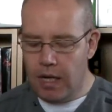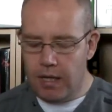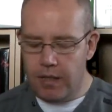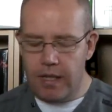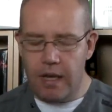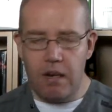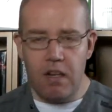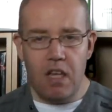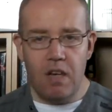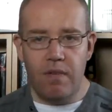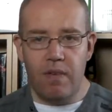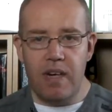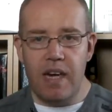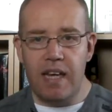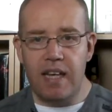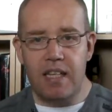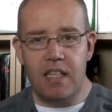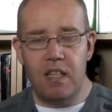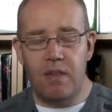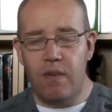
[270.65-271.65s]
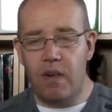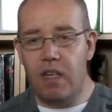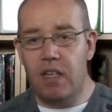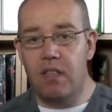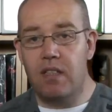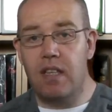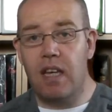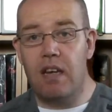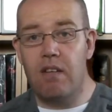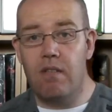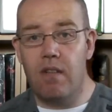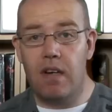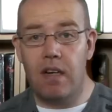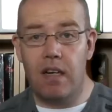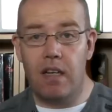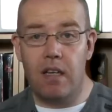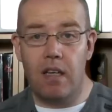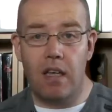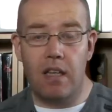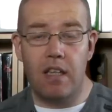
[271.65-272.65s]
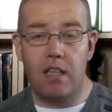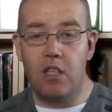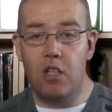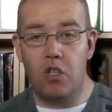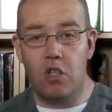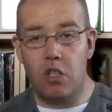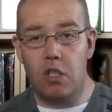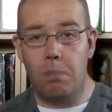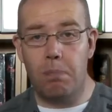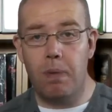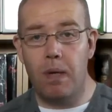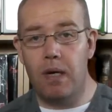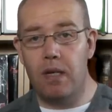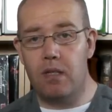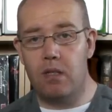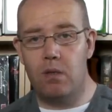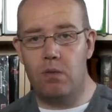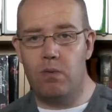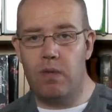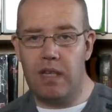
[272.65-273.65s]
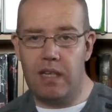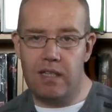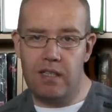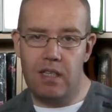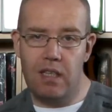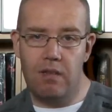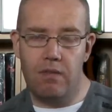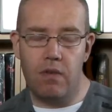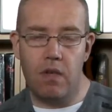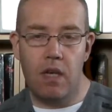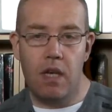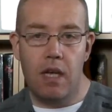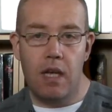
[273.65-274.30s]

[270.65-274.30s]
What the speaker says: The only other negative I can say, really, and this is just a personal negative,